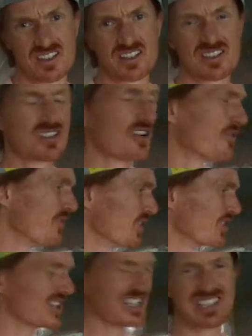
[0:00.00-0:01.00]
So feel
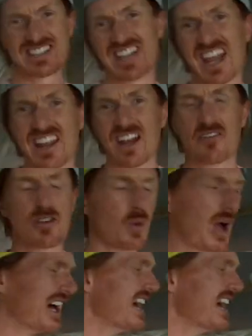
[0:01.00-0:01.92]
good. Stay there for a while.